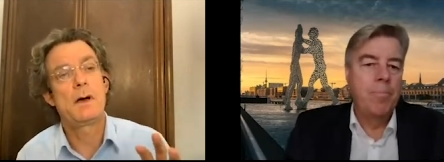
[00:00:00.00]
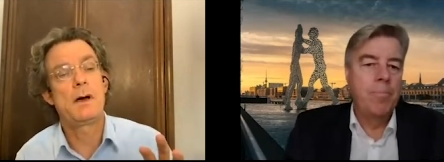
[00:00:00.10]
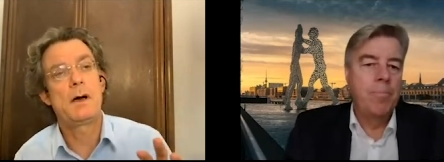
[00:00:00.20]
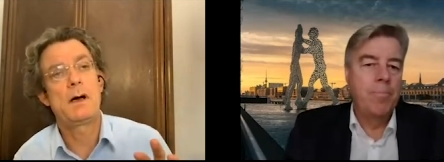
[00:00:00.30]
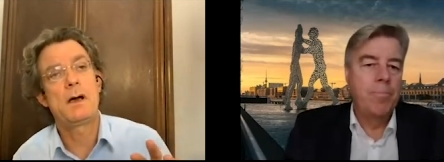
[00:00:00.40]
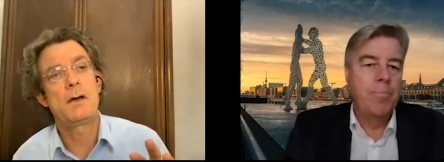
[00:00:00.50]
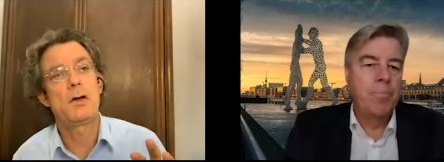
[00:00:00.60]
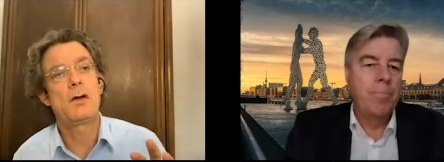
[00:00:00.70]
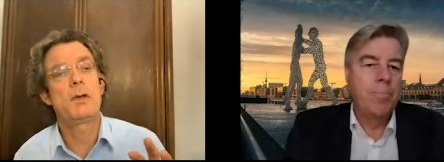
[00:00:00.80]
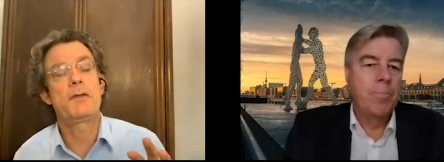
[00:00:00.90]
Speaker 1: uh,
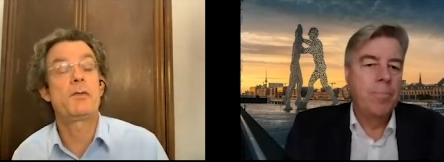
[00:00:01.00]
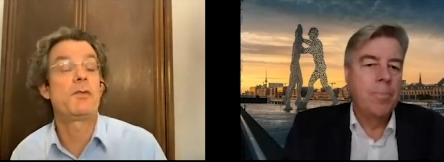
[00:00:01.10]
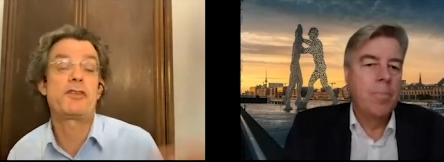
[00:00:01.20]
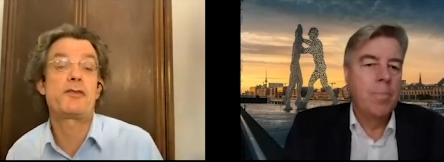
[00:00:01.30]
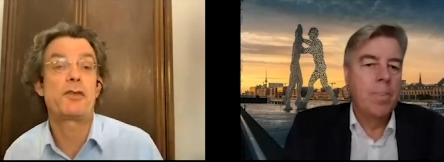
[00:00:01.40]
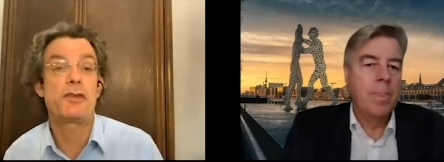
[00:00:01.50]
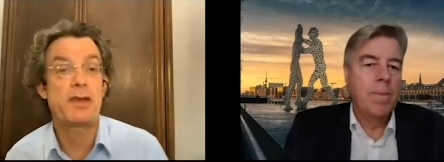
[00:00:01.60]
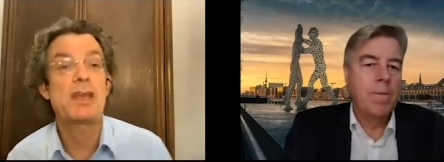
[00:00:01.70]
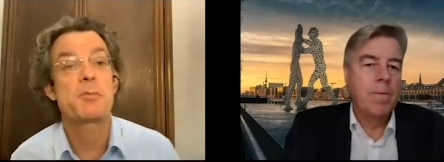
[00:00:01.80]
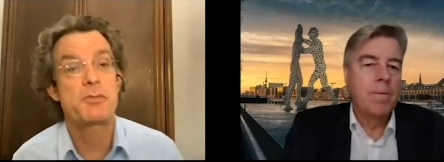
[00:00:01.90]
it's a risk for
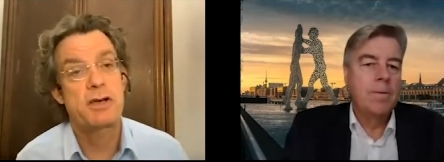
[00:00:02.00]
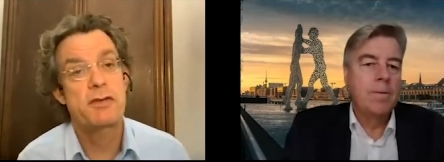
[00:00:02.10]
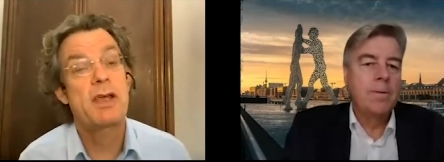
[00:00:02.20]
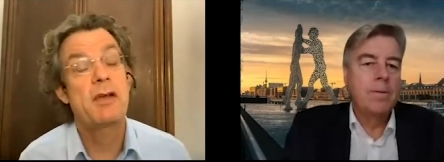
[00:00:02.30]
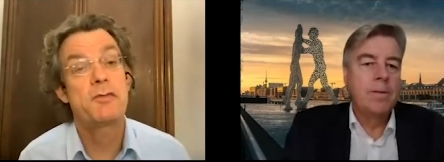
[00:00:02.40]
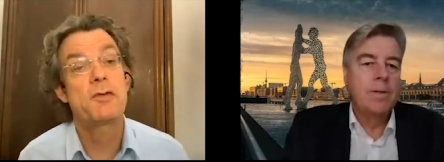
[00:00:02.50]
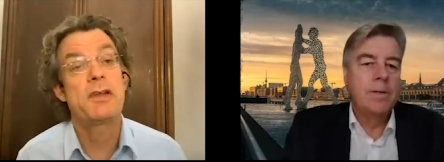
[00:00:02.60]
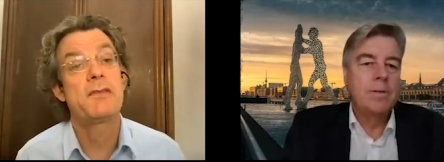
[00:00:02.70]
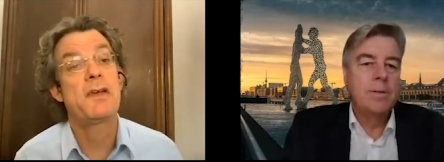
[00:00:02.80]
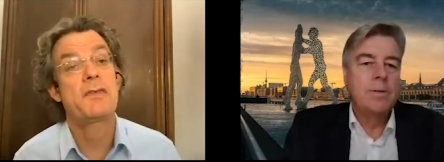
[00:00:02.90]
this enterprise and for
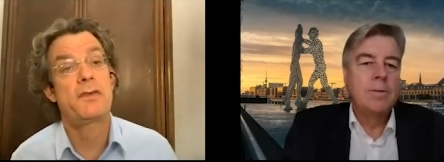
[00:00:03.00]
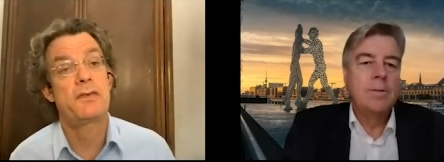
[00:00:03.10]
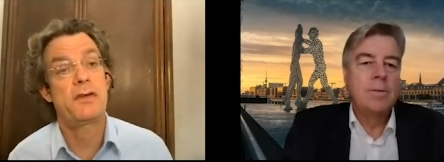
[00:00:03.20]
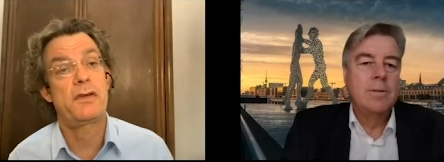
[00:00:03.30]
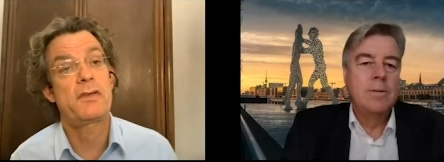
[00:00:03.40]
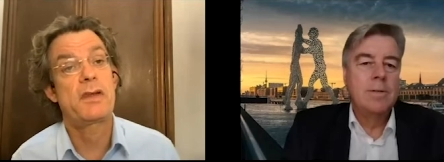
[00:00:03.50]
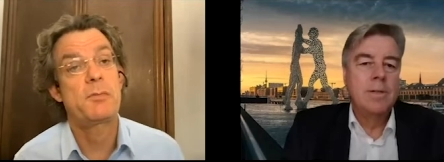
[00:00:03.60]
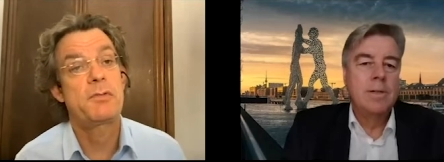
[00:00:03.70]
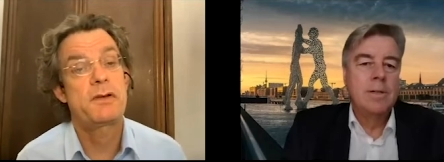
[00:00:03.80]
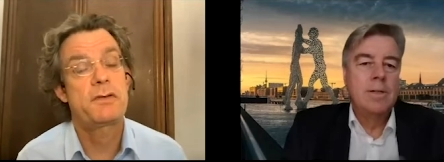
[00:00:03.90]
the yeah. investors in this
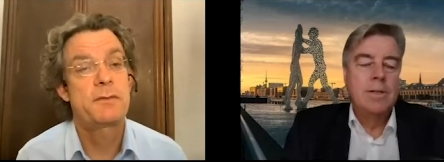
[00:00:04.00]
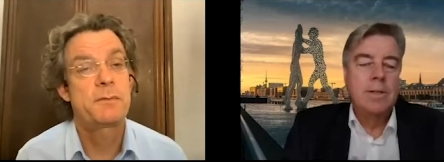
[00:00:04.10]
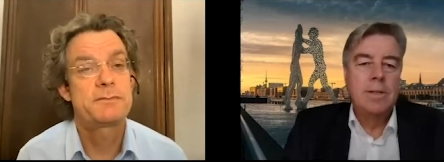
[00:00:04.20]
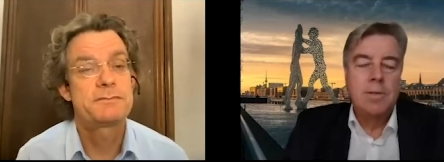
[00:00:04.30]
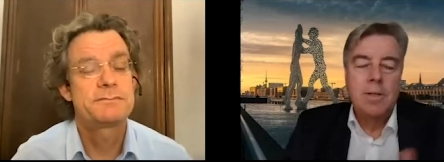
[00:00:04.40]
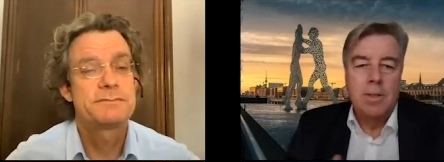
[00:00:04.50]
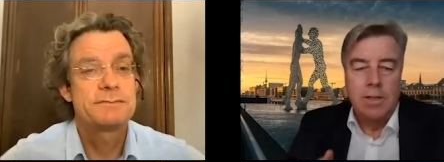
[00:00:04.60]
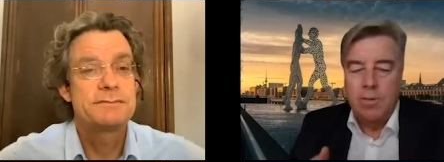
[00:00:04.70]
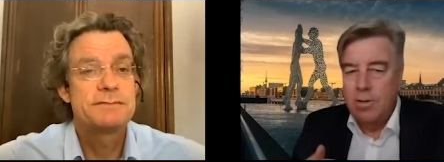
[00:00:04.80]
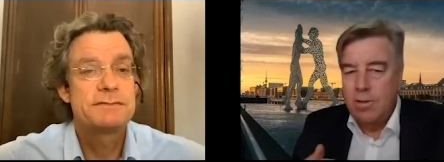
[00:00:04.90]
enterprise. Yeah, yeah.
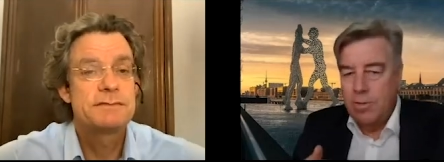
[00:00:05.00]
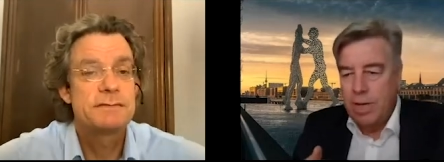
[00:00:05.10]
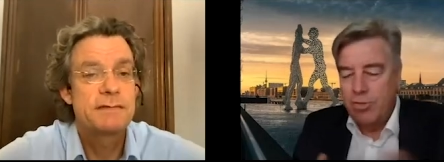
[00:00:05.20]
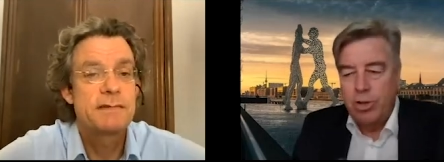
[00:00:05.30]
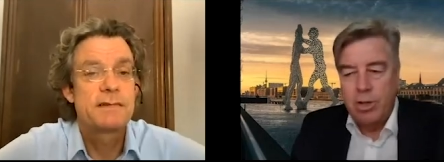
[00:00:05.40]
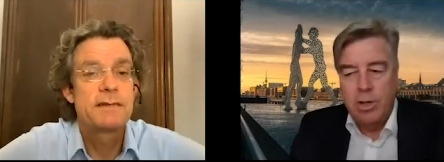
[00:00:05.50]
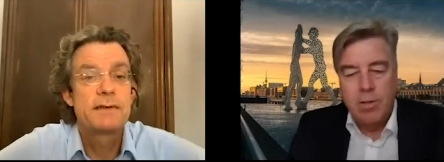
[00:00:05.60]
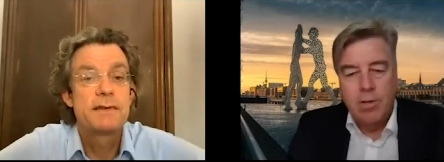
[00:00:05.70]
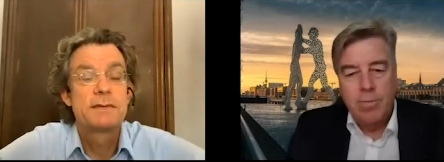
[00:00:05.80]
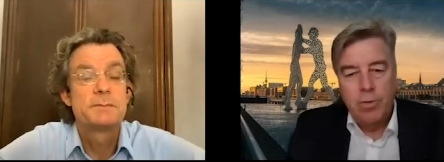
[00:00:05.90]
that's actually
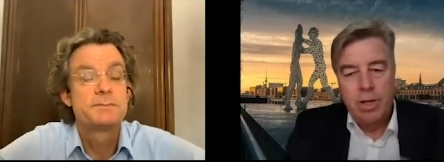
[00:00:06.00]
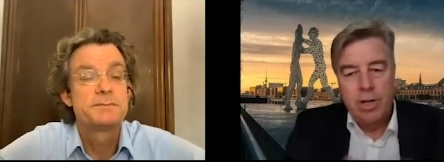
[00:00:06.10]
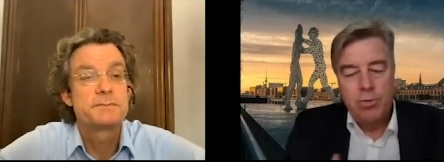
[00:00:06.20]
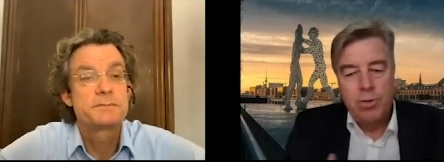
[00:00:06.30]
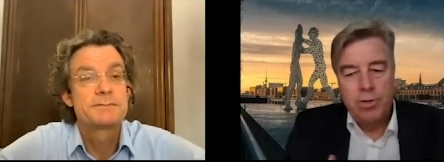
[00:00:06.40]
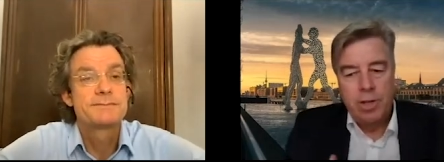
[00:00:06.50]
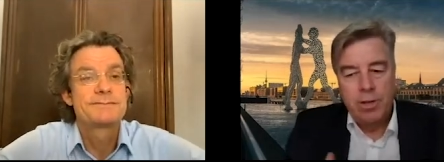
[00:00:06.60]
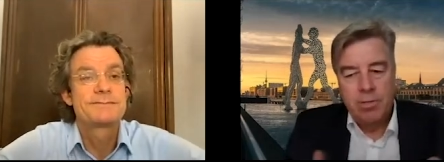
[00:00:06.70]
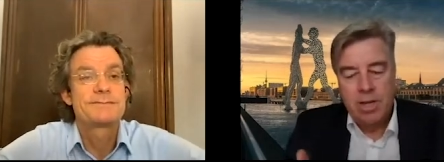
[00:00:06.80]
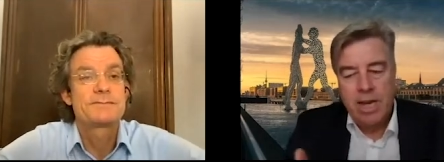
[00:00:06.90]
Speaker 2: another very
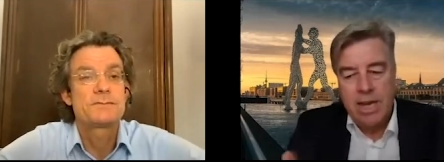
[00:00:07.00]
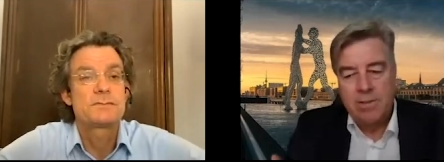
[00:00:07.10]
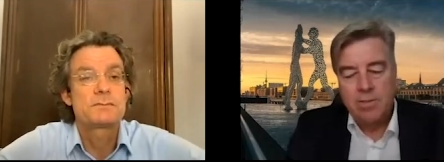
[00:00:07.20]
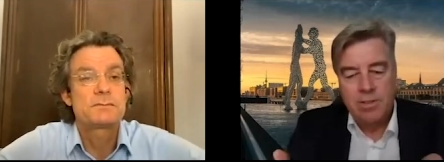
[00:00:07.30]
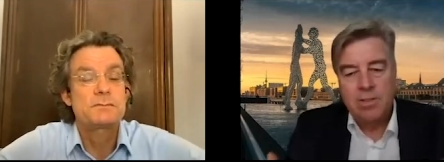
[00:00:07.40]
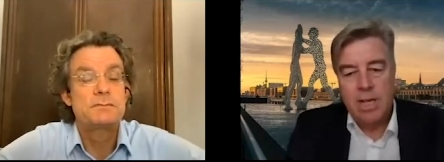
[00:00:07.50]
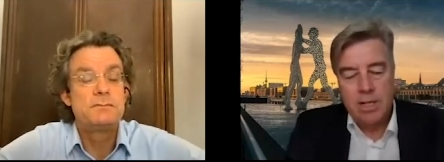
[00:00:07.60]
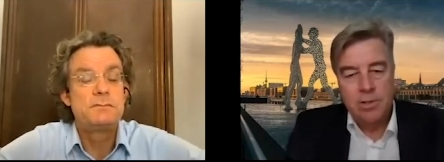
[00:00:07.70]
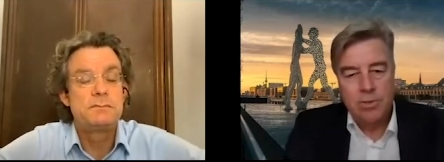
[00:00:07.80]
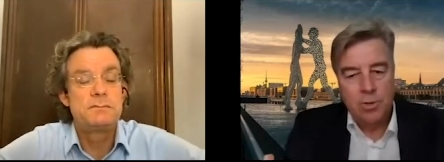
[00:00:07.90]
interesting case
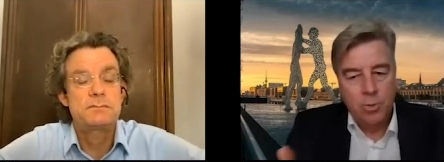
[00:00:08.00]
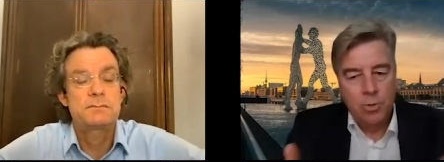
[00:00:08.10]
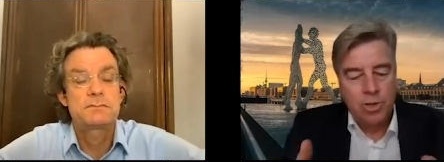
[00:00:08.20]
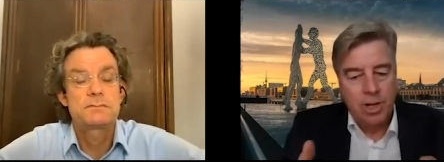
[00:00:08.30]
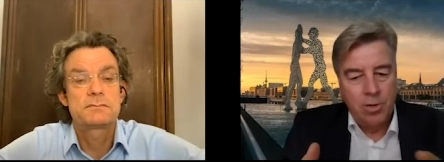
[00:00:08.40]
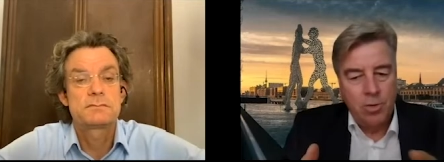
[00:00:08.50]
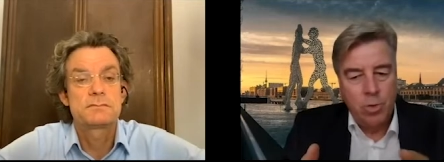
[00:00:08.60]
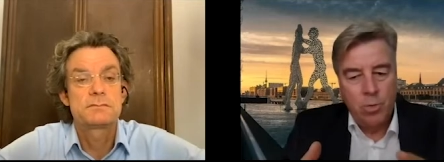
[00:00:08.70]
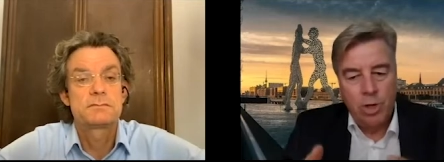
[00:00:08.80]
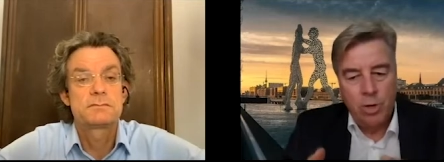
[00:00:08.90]
study, so to say. You
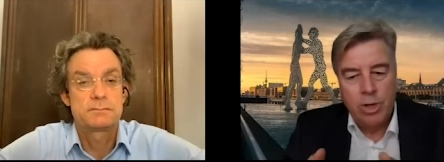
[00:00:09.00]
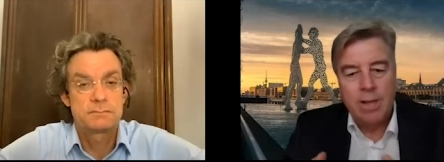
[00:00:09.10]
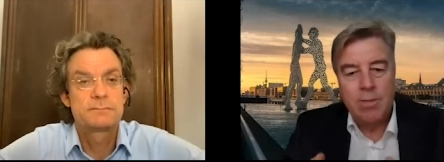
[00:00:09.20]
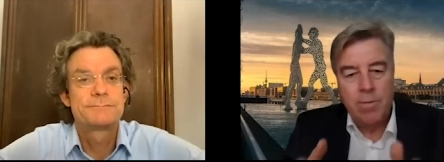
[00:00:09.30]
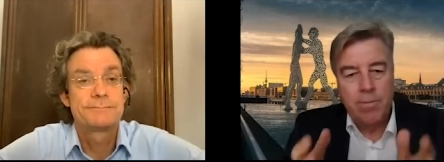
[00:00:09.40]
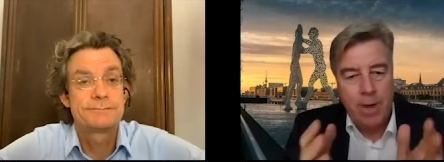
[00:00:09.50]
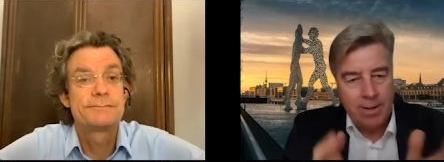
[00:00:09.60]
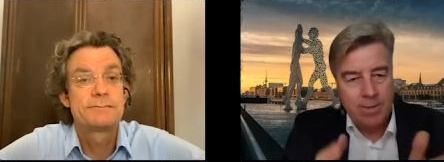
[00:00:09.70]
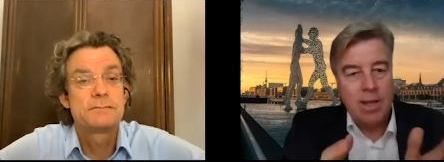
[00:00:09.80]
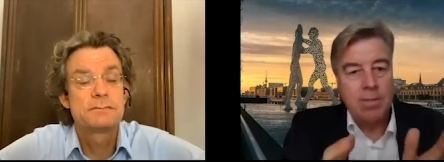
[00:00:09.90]
know, when we look at the
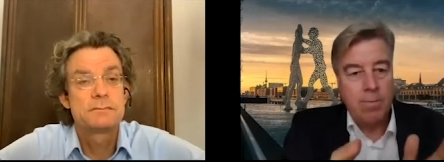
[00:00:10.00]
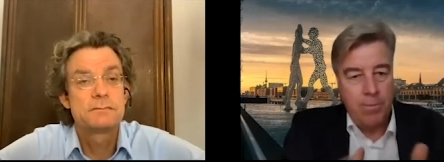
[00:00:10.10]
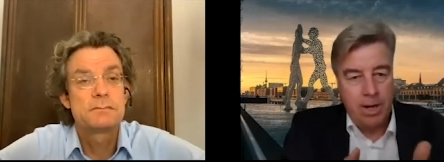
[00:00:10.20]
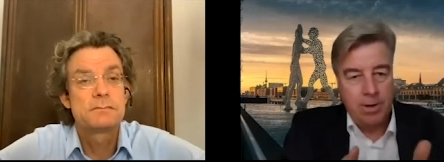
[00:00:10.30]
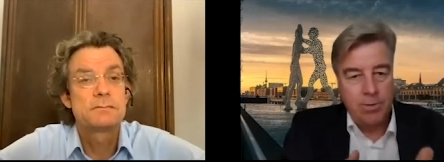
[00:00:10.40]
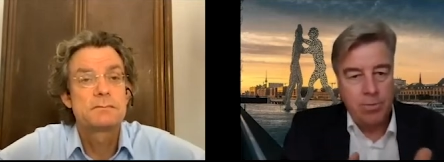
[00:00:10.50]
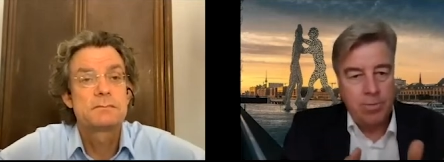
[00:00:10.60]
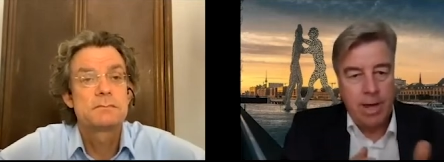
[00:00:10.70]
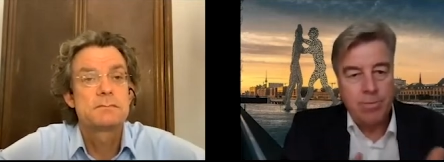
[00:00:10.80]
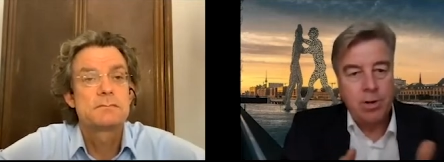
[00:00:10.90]
facts and the
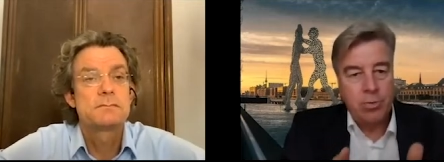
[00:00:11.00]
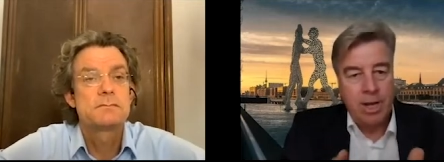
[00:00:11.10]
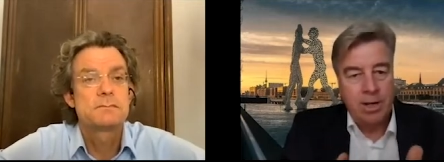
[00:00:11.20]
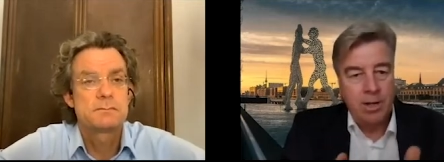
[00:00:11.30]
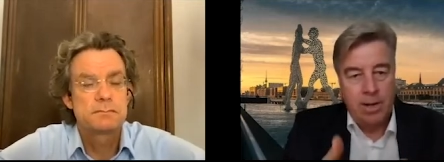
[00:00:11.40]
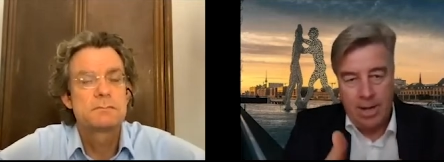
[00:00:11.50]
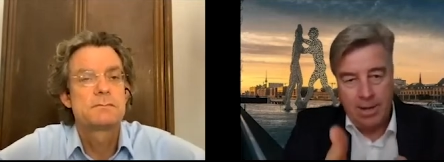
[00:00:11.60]
figures of Evergrande,